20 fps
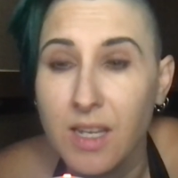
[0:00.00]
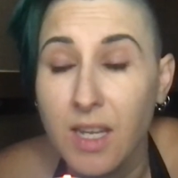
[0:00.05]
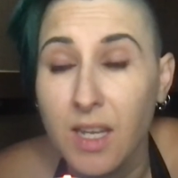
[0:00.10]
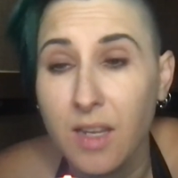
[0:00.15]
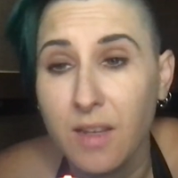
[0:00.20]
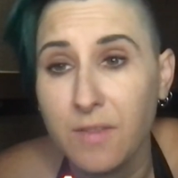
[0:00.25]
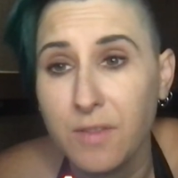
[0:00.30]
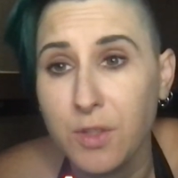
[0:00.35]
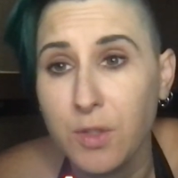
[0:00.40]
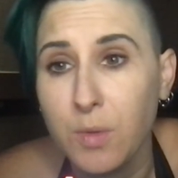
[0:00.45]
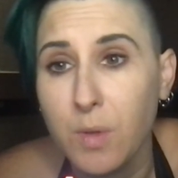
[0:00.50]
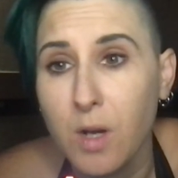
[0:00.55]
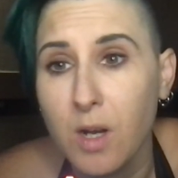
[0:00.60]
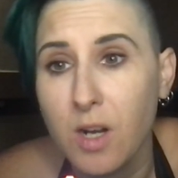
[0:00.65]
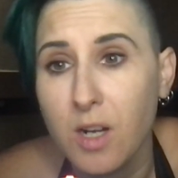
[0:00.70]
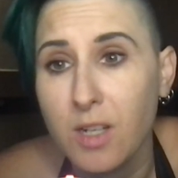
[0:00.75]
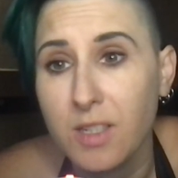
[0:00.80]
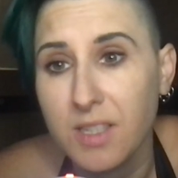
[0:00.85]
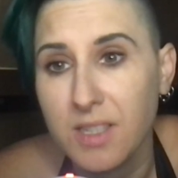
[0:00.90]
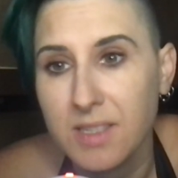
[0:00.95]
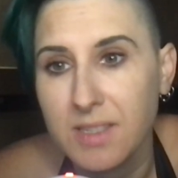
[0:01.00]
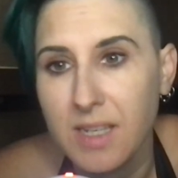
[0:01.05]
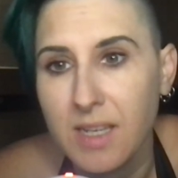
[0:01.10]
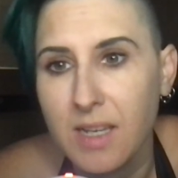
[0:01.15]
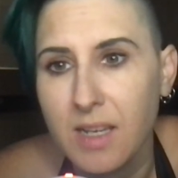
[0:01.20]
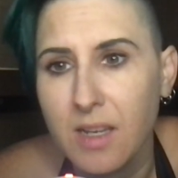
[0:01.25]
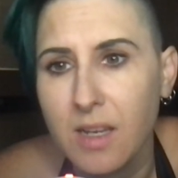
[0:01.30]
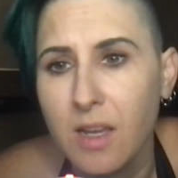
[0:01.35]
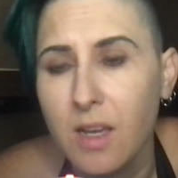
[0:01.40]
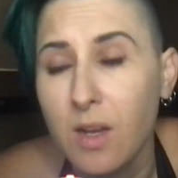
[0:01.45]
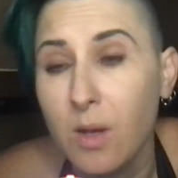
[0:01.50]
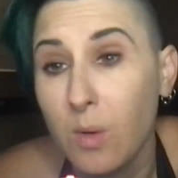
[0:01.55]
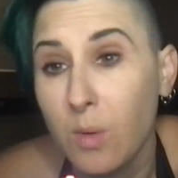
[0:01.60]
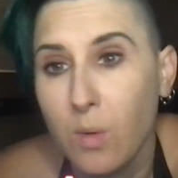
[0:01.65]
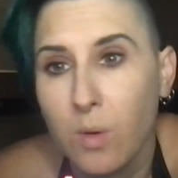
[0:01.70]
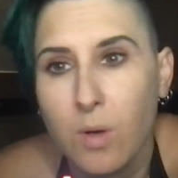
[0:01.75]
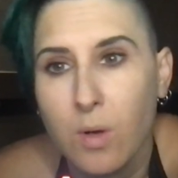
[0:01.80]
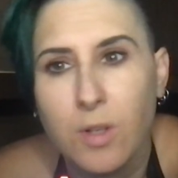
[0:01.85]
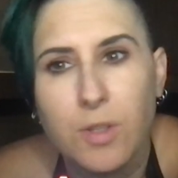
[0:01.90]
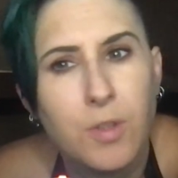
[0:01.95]
If you are autistic
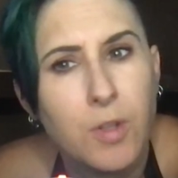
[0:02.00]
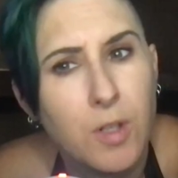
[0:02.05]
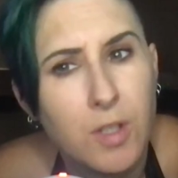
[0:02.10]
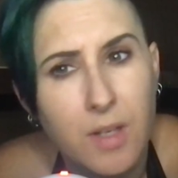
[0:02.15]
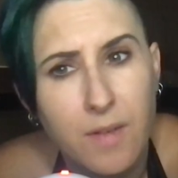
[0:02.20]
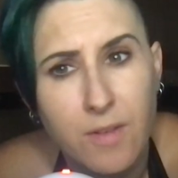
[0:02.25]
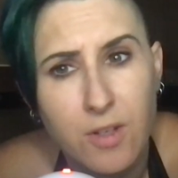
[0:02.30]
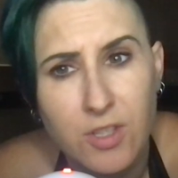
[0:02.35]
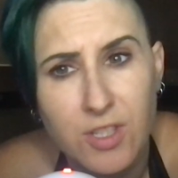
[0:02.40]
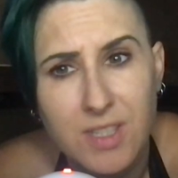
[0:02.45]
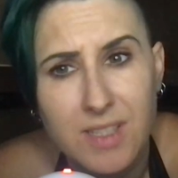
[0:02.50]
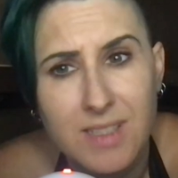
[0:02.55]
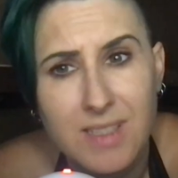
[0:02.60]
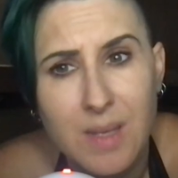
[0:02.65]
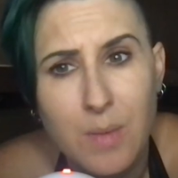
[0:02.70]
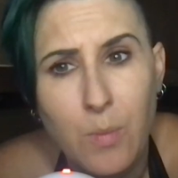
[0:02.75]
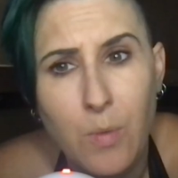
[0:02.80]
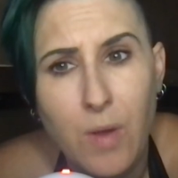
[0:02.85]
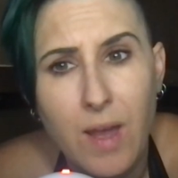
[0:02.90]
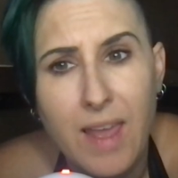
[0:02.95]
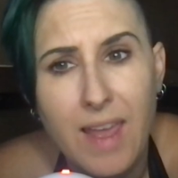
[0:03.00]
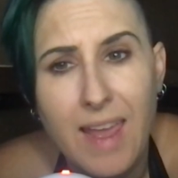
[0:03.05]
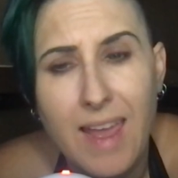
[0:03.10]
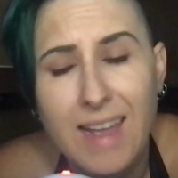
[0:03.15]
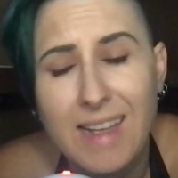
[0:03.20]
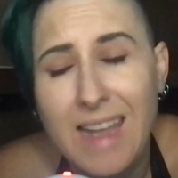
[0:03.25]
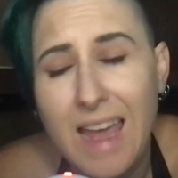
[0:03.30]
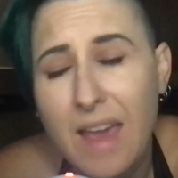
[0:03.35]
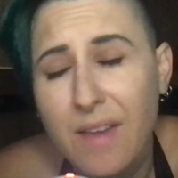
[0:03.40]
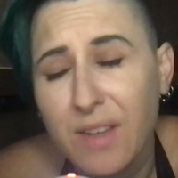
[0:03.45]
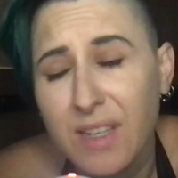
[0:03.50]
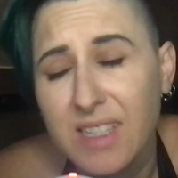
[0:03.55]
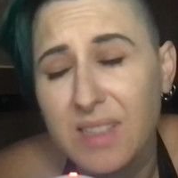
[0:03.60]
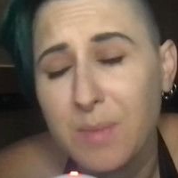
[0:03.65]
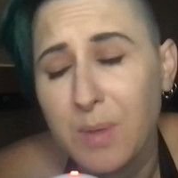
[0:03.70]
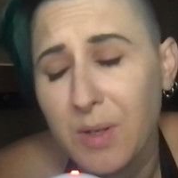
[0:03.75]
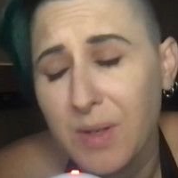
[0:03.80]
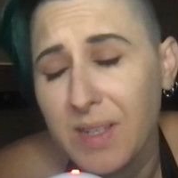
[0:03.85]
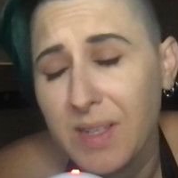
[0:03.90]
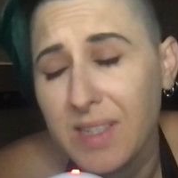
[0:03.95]
or neurodivergent in some way and have
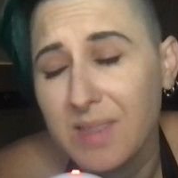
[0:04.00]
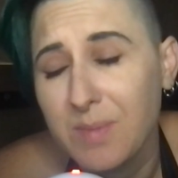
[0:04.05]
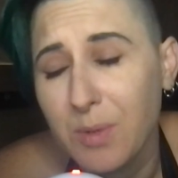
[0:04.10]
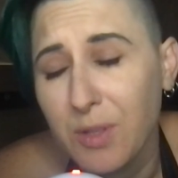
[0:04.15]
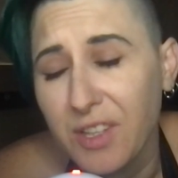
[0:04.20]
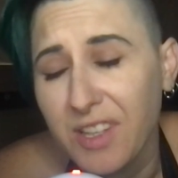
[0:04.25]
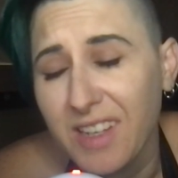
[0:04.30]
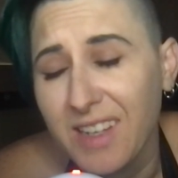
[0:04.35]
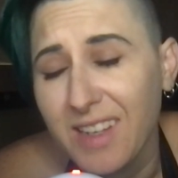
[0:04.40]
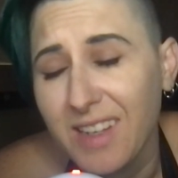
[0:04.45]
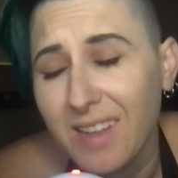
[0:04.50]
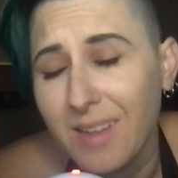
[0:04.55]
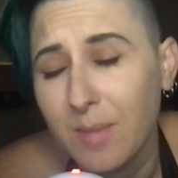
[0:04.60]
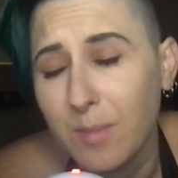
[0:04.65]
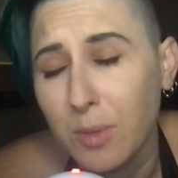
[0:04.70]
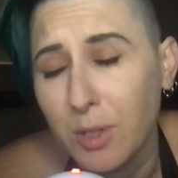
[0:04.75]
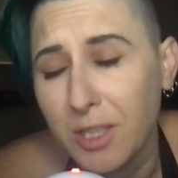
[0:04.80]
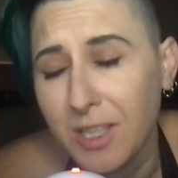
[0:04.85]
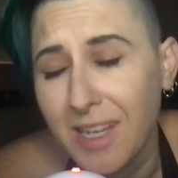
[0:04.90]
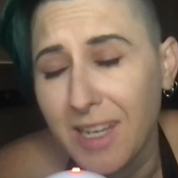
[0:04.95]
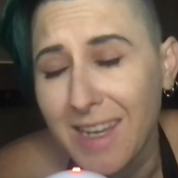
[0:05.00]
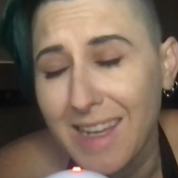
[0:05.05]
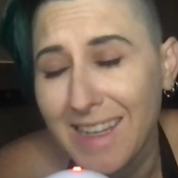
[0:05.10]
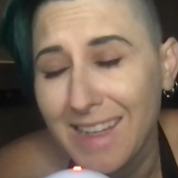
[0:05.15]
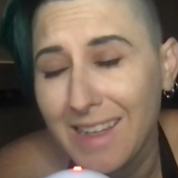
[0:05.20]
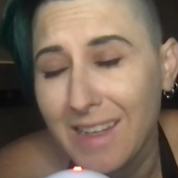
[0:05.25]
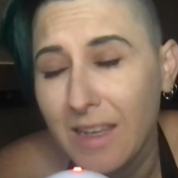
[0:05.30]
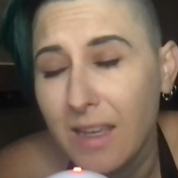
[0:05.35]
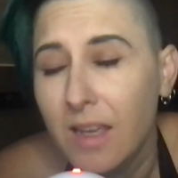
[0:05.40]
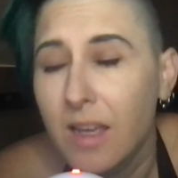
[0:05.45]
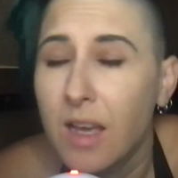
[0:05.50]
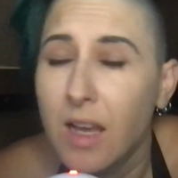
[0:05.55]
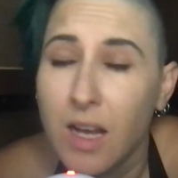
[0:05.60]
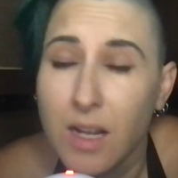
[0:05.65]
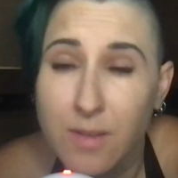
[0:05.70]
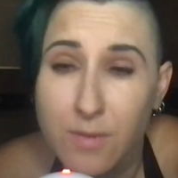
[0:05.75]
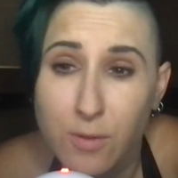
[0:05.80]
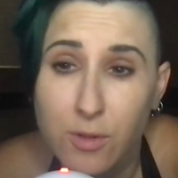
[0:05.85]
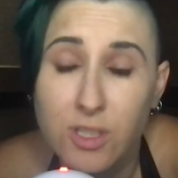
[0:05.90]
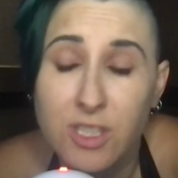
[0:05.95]
experienced bullying, bullying,
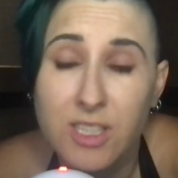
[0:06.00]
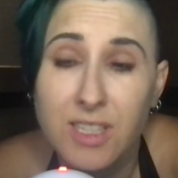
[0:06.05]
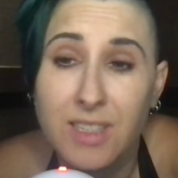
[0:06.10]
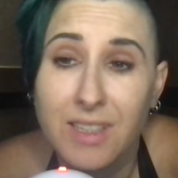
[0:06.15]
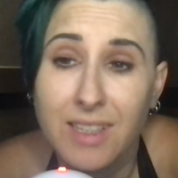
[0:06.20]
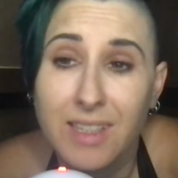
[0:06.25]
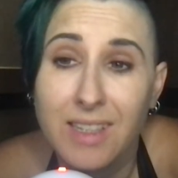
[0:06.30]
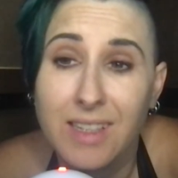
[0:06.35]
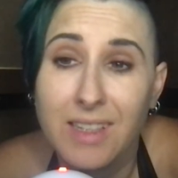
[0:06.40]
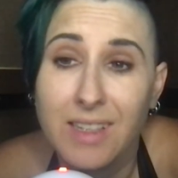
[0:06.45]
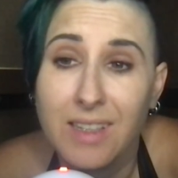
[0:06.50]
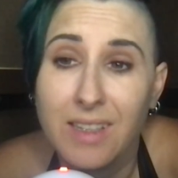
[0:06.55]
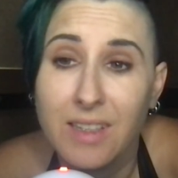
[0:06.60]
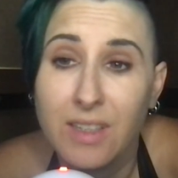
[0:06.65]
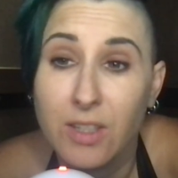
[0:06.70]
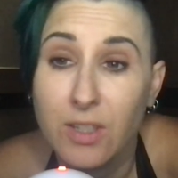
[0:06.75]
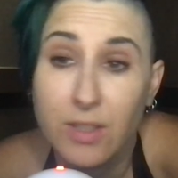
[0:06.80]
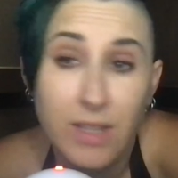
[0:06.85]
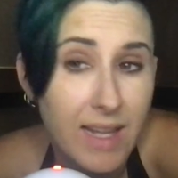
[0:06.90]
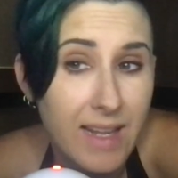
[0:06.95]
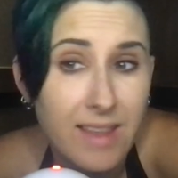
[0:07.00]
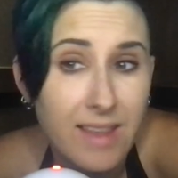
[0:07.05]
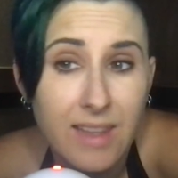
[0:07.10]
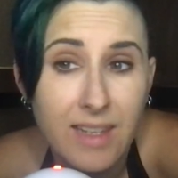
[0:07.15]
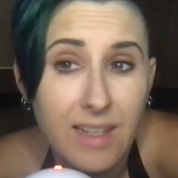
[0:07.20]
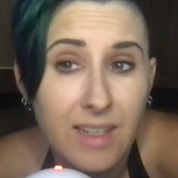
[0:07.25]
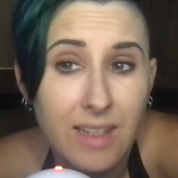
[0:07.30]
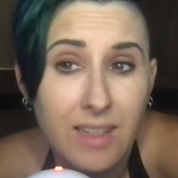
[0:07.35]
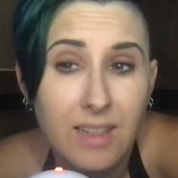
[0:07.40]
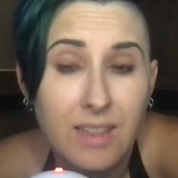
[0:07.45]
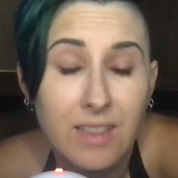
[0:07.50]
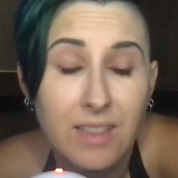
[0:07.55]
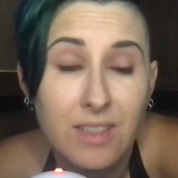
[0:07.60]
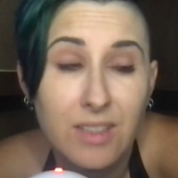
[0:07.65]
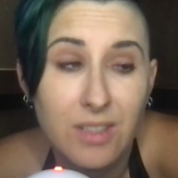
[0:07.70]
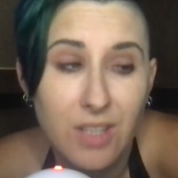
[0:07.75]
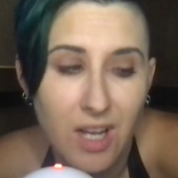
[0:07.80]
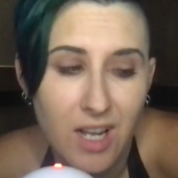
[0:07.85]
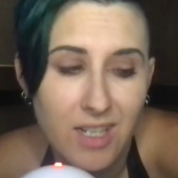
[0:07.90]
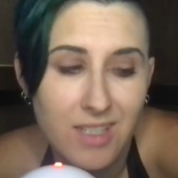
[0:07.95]
unfortunately, you're likely
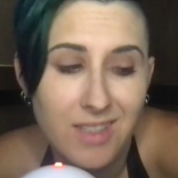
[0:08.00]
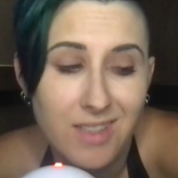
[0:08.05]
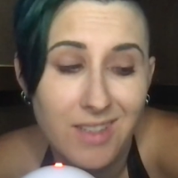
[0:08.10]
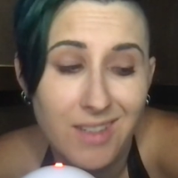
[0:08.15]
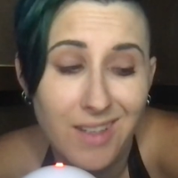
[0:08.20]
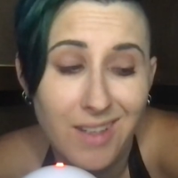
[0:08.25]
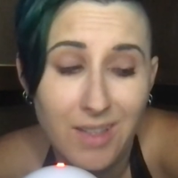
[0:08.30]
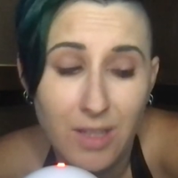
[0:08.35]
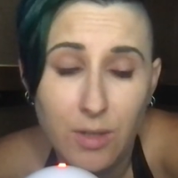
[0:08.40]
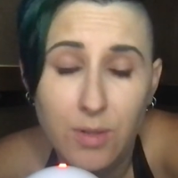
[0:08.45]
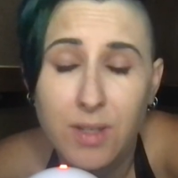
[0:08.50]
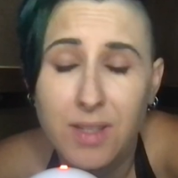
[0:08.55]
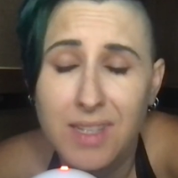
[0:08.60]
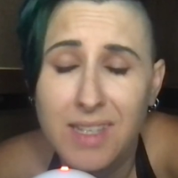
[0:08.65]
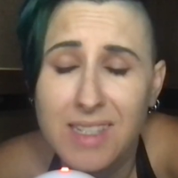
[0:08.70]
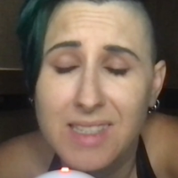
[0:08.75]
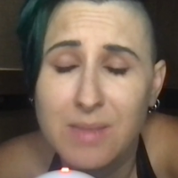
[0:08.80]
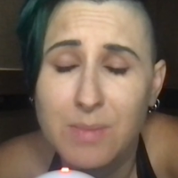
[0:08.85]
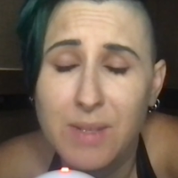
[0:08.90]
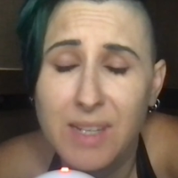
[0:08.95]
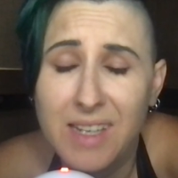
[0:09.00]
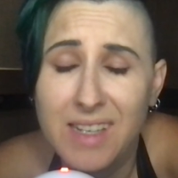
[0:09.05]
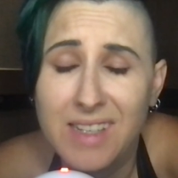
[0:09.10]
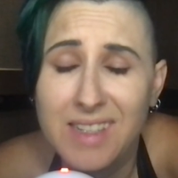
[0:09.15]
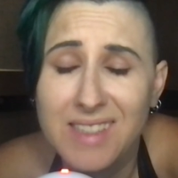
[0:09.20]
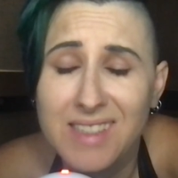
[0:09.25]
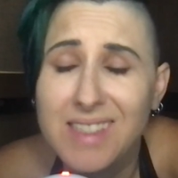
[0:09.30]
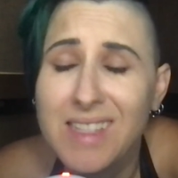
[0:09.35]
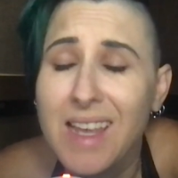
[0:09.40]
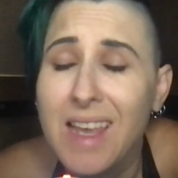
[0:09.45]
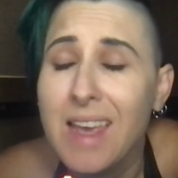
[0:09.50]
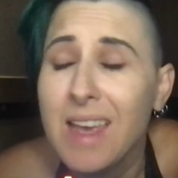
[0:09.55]
not alone in this because